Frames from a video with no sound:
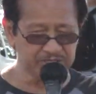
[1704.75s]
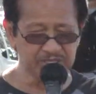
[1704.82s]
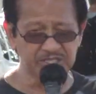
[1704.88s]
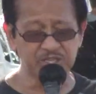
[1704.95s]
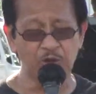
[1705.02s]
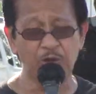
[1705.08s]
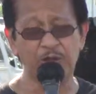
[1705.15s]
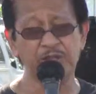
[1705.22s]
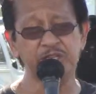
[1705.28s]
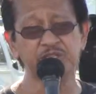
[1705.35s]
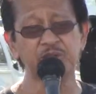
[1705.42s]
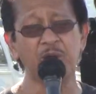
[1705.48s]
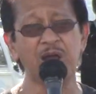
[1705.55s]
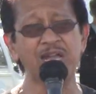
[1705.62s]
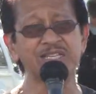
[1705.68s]
The song the
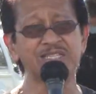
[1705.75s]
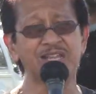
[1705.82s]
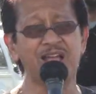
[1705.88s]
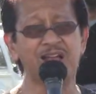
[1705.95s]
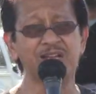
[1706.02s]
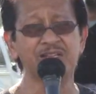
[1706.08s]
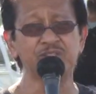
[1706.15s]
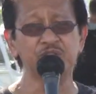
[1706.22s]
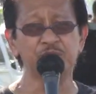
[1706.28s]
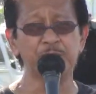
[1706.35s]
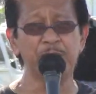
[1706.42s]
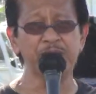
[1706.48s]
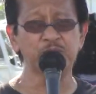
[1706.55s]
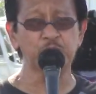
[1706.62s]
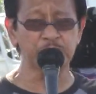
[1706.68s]
song I sang,
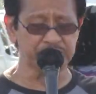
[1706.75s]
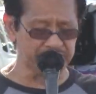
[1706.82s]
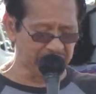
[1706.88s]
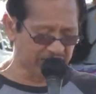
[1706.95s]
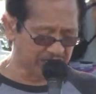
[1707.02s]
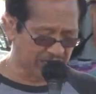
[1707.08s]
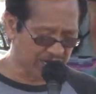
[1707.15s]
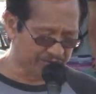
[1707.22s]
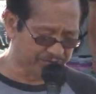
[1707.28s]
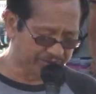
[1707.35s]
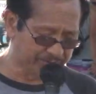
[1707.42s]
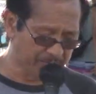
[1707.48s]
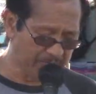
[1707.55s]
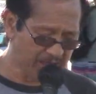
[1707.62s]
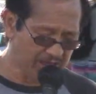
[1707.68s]
Jeremiah
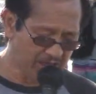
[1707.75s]
29:11.